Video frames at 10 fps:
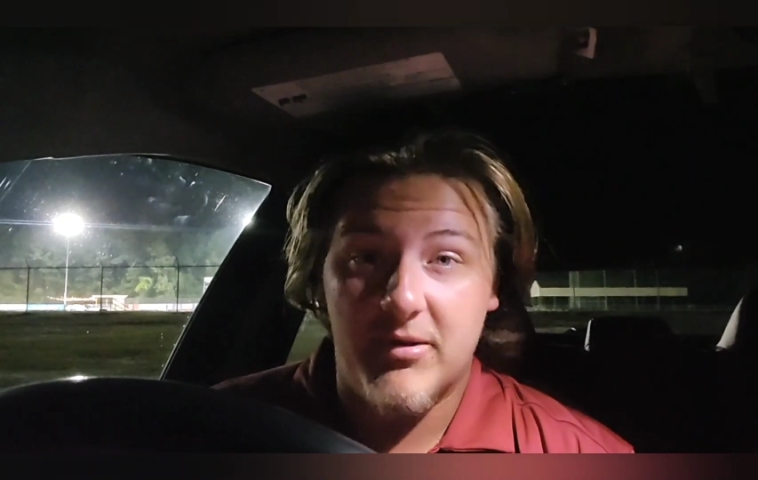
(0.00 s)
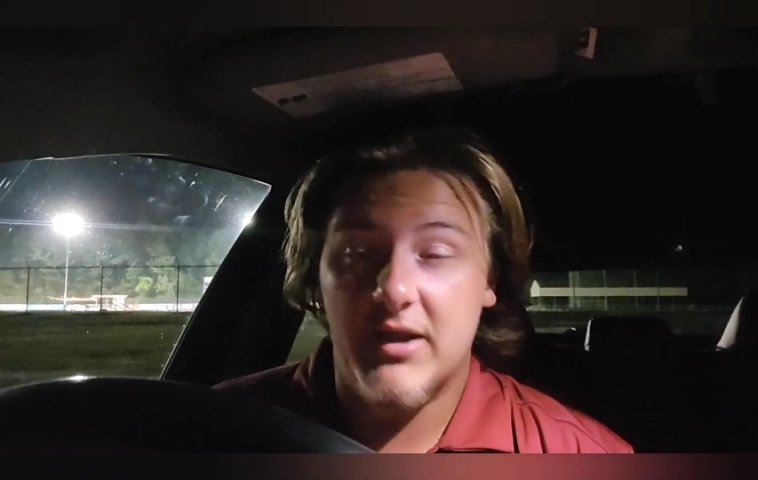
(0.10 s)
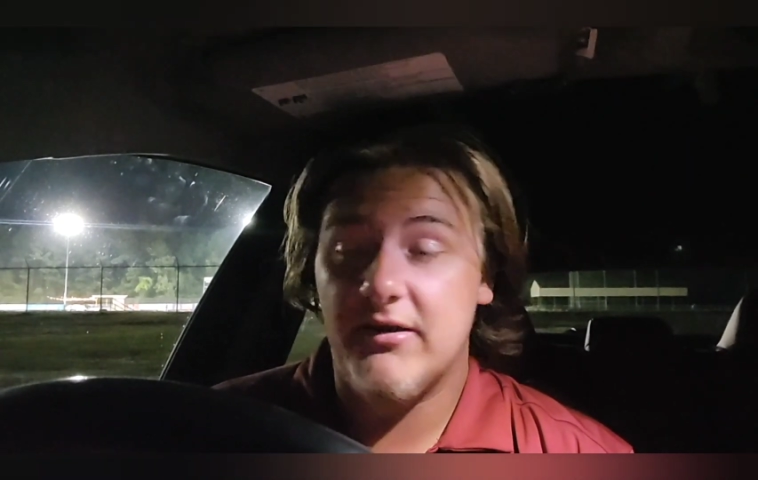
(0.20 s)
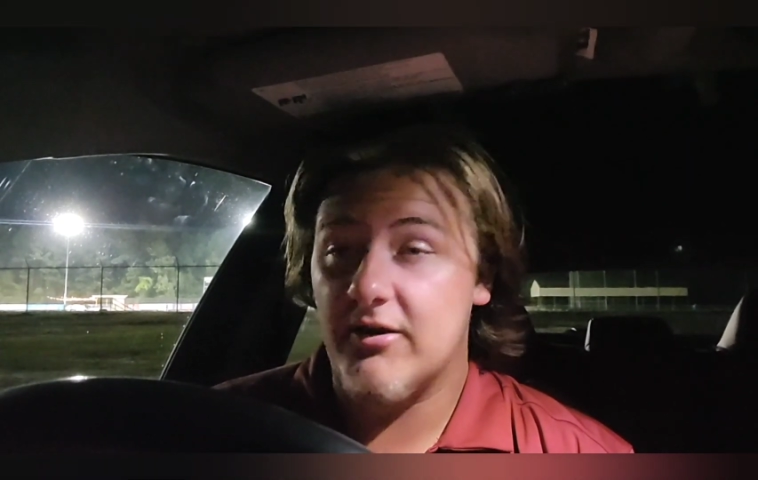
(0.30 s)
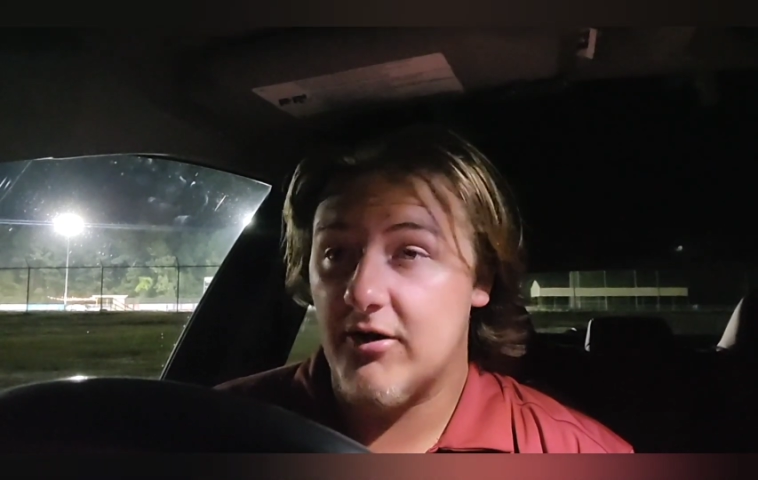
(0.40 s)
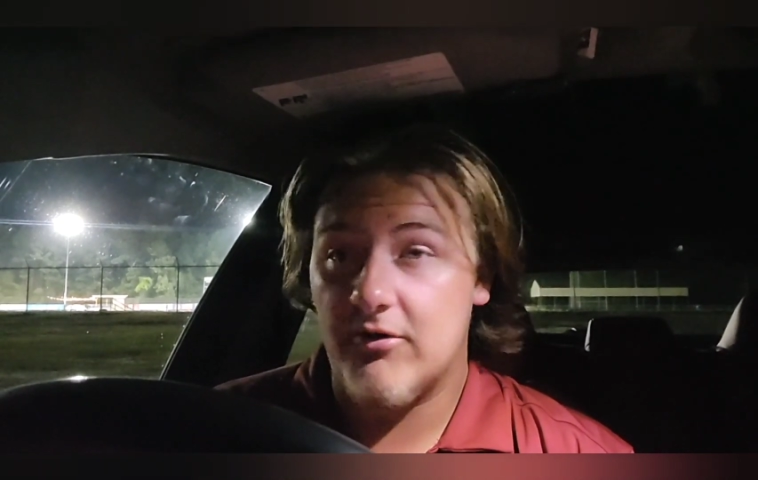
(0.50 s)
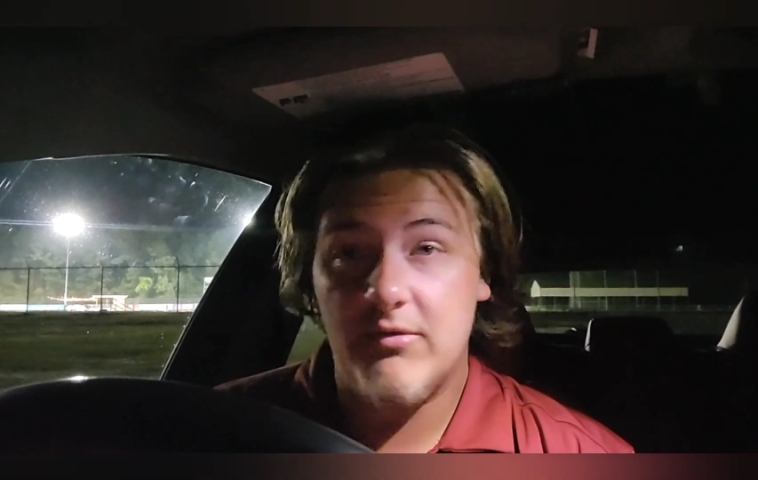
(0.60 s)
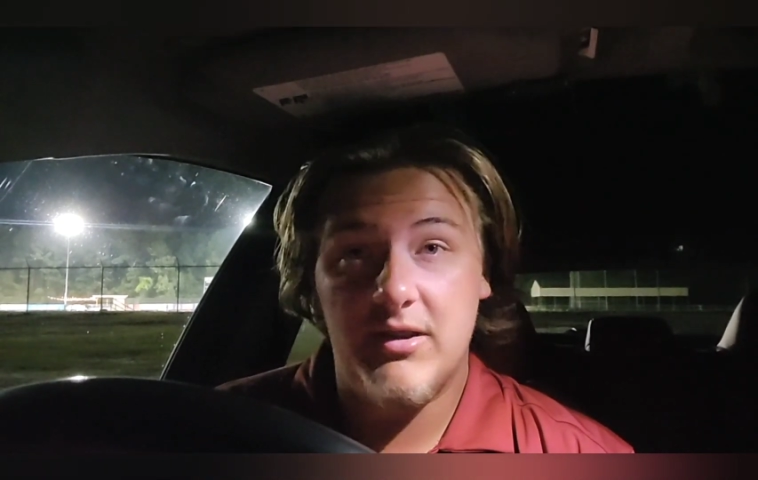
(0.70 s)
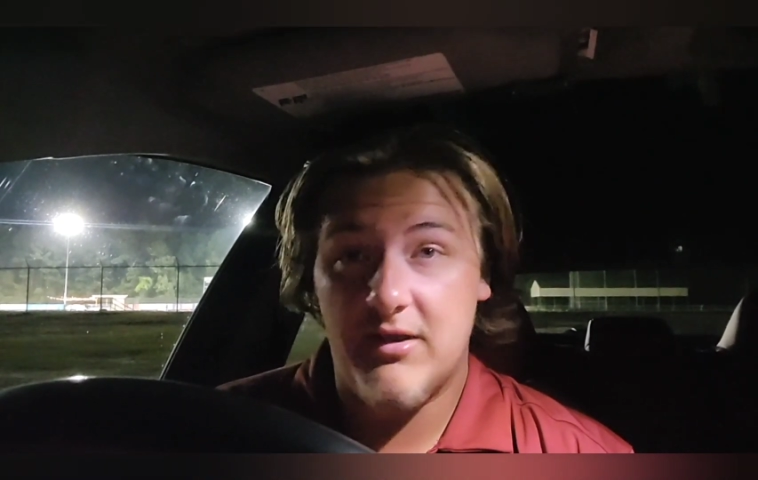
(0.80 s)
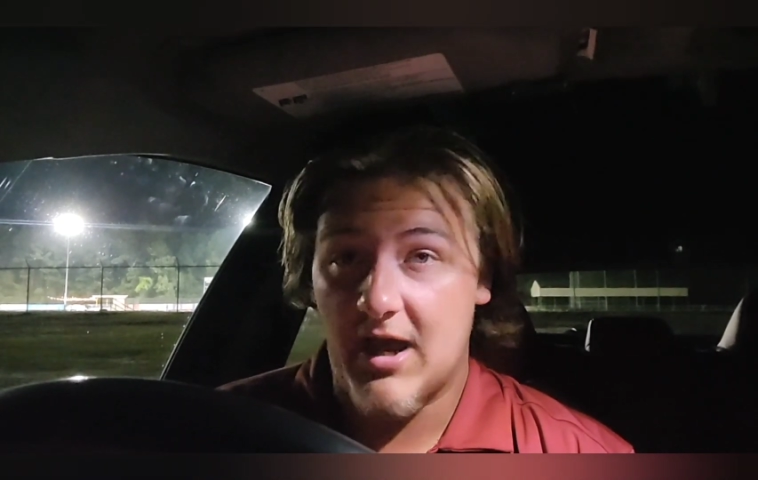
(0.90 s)
but, you
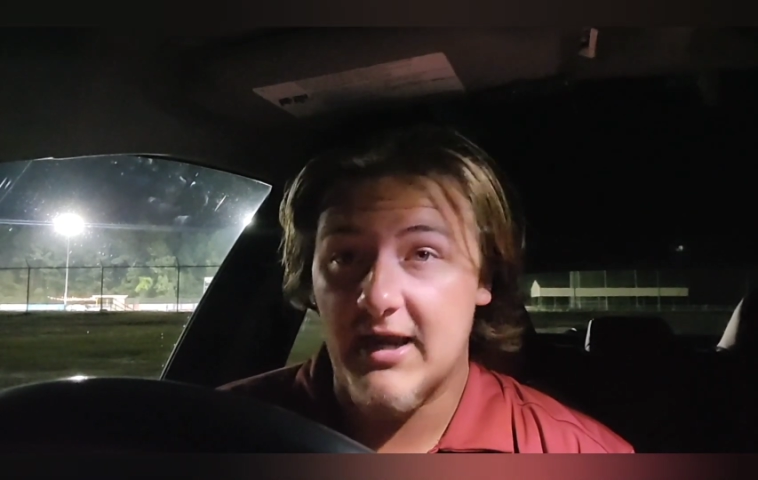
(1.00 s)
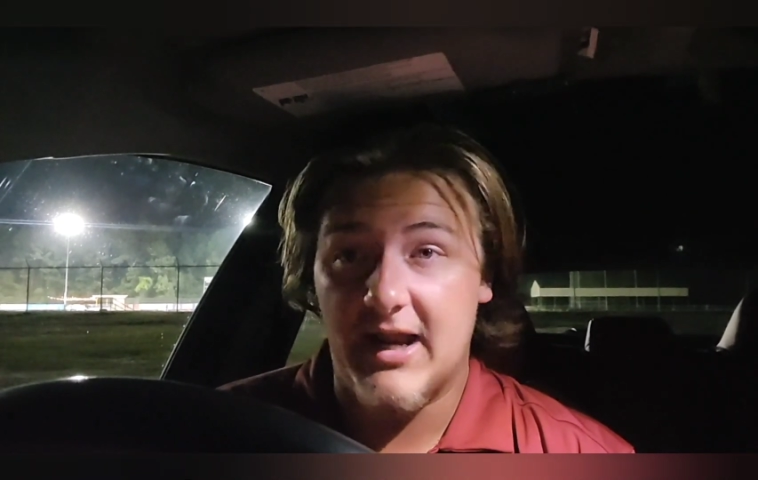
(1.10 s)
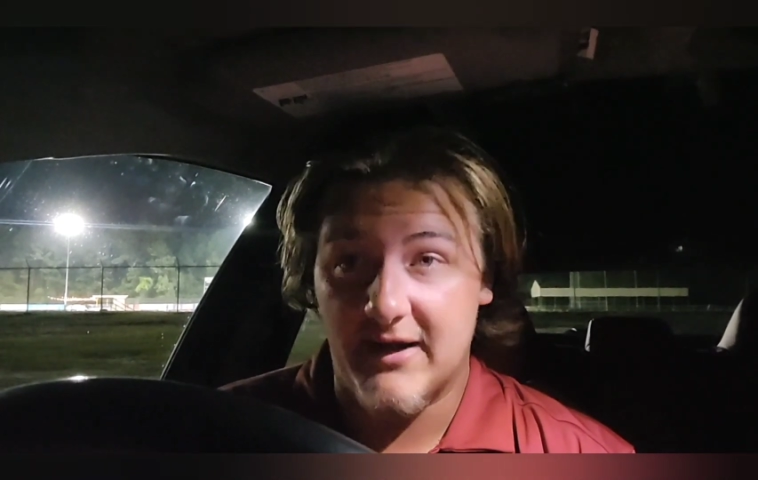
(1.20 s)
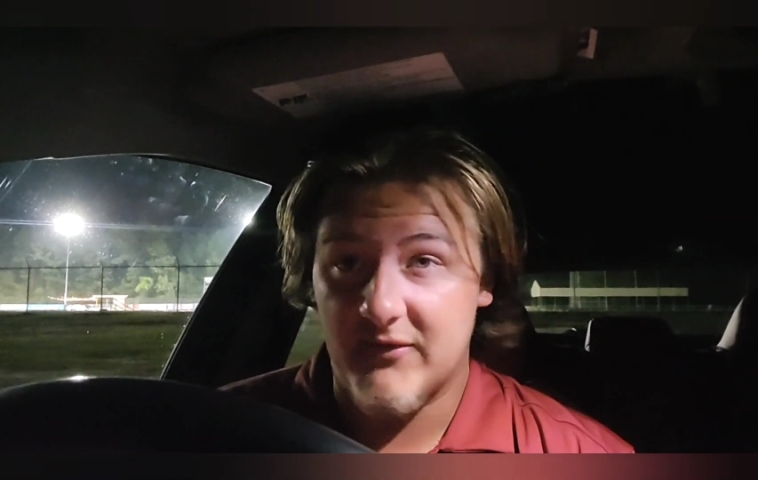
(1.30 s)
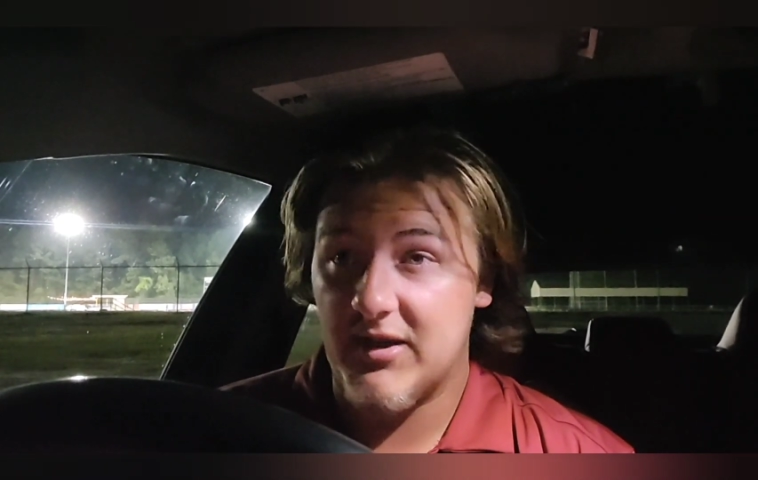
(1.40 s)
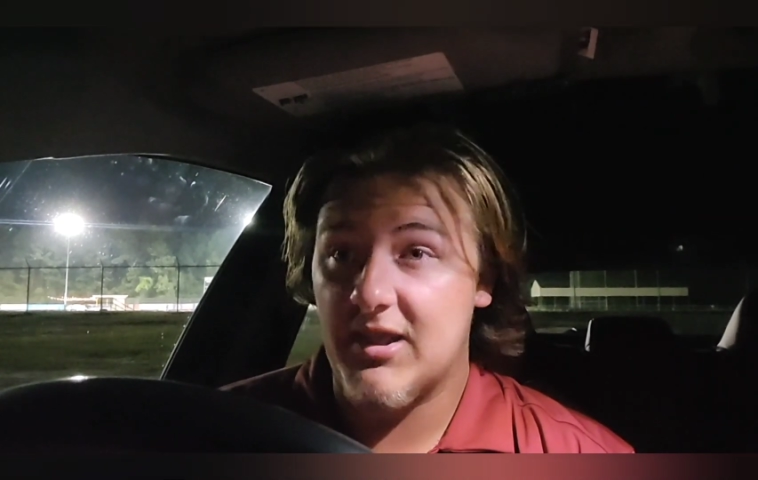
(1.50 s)
know, he got out of it.